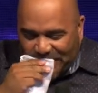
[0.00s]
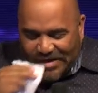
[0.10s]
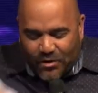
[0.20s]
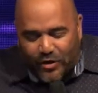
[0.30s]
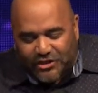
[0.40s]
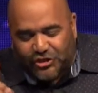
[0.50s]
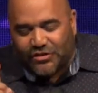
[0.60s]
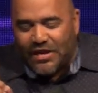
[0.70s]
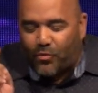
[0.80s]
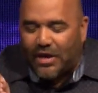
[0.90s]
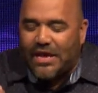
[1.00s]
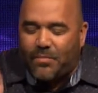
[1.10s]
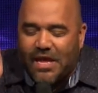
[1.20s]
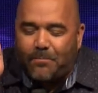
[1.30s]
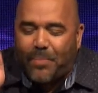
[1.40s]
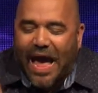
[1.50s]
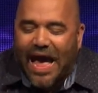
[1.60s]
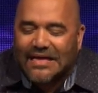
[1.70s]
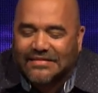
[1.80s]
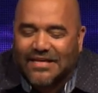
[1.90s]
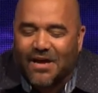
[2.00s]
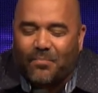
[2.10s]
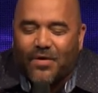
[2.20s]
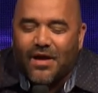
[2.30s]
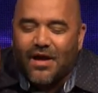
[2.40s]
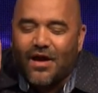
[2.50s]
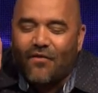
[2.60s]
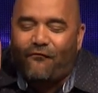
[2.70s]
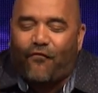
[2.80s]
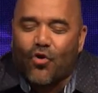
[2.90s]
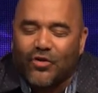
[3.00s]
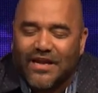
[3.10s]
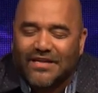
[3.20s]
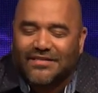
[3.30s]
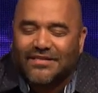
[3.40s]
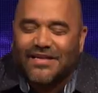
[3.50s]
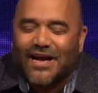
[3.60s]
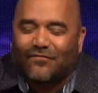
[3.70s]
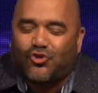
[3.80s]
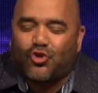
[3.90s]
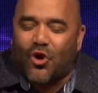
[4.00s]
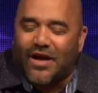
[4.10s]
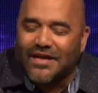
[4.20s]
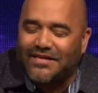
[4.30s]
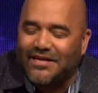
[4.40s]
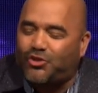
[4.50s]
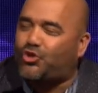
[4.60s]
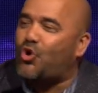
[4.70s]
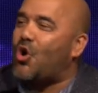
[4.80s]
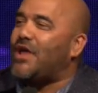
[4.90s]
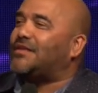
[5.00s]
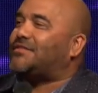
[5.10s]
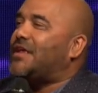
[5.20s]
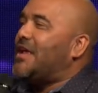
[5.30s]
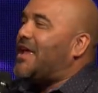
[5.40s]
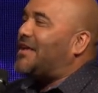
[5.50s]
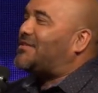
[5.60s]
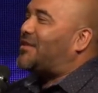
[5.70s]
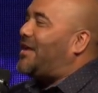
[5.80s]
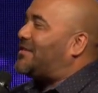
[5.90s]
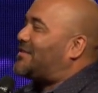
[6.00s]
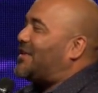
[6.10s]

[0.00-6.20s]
He, rich, he, he, he passed up fullness of joy. See, joy is, is, is